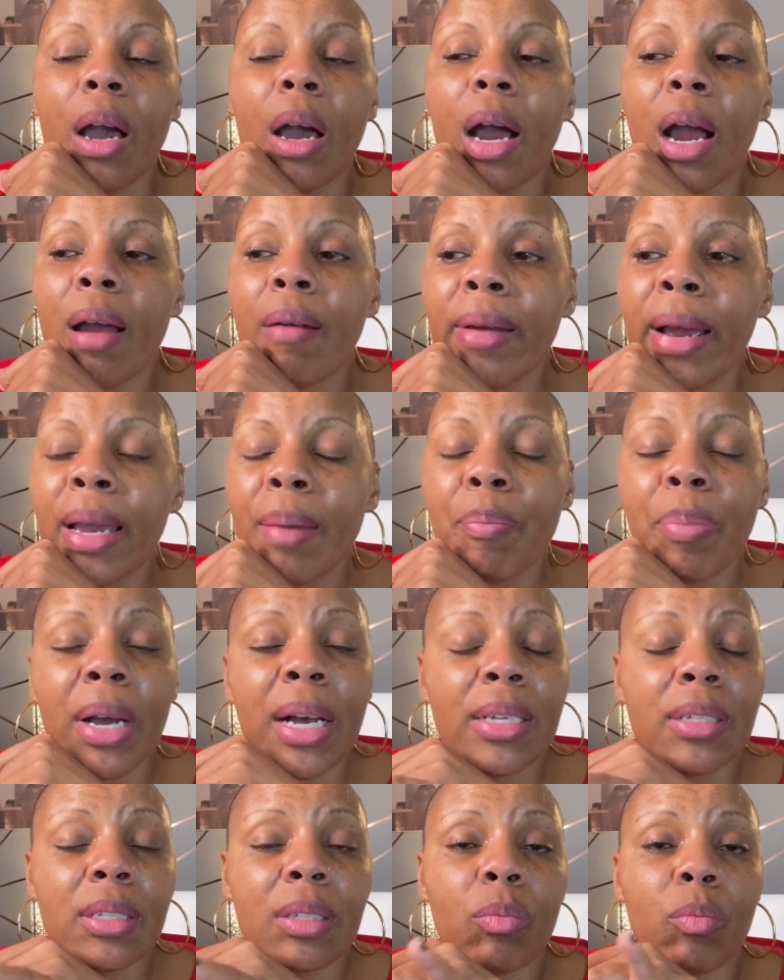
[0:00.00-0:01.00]
All right,
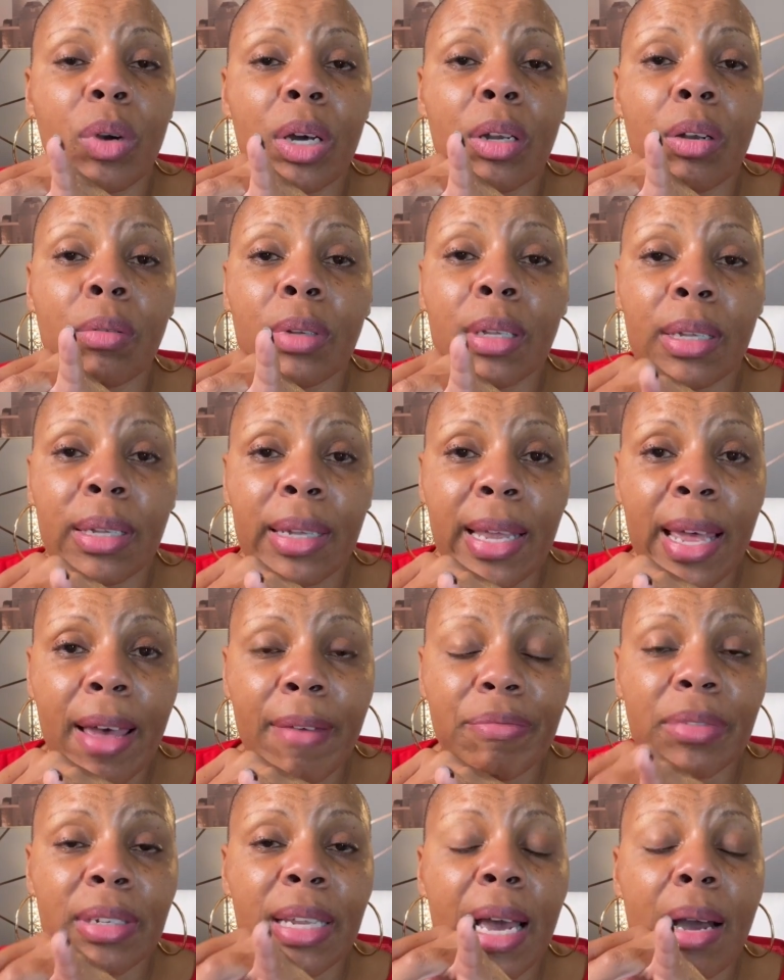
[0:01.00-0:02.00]
because the one on the
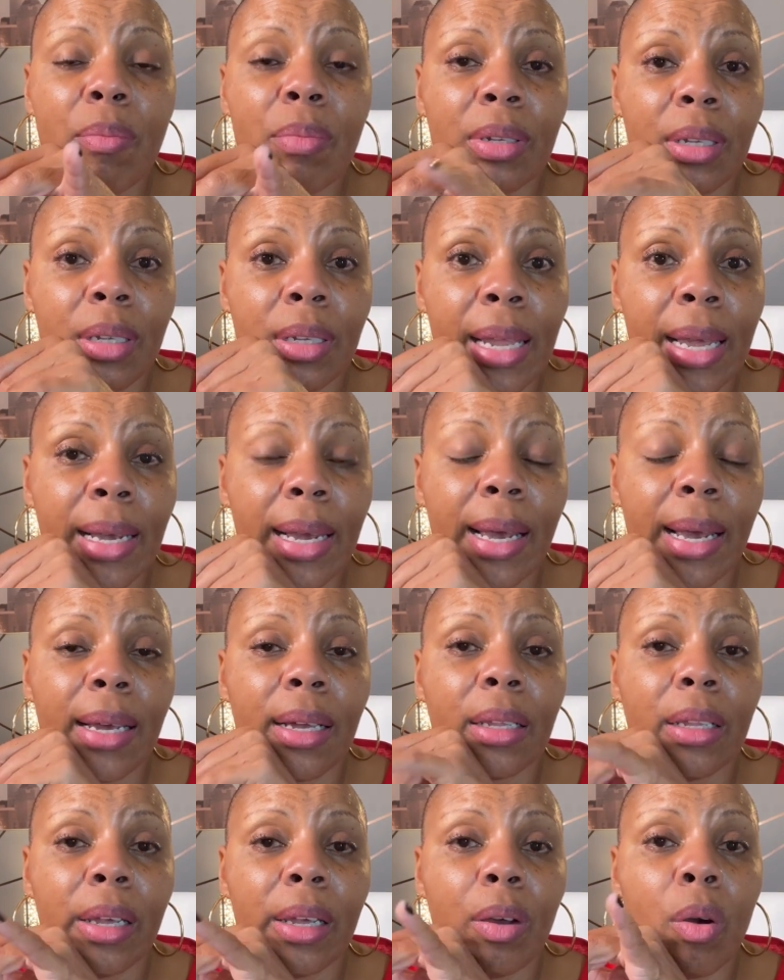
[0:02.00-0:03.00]
left, that one looked like I
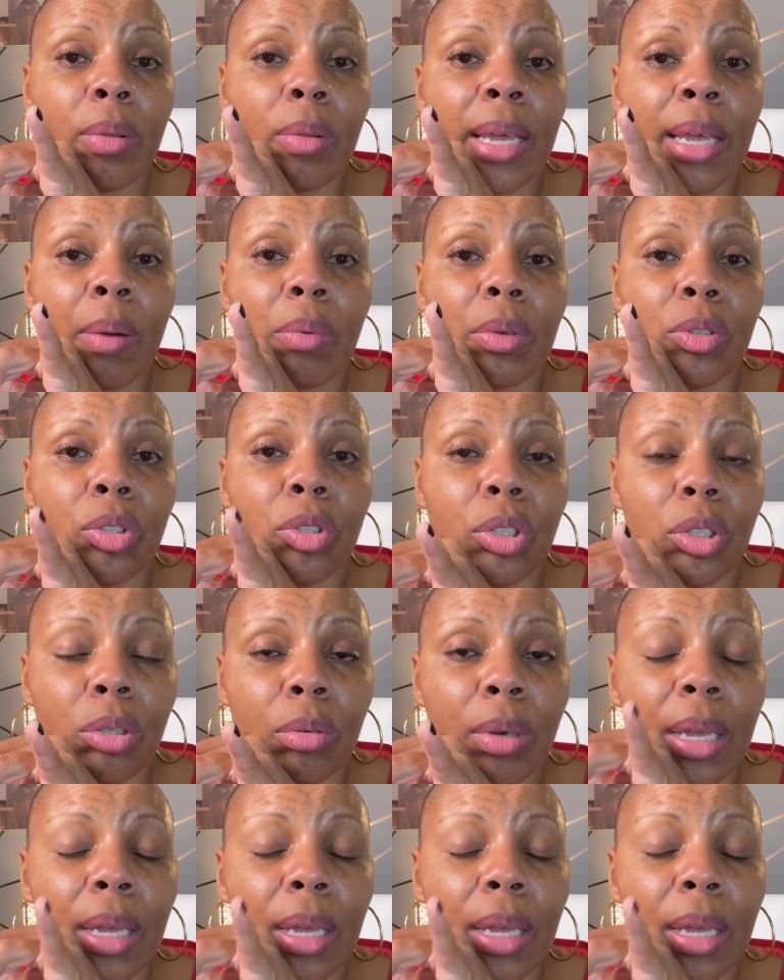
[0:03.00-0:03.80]
can click on that one too.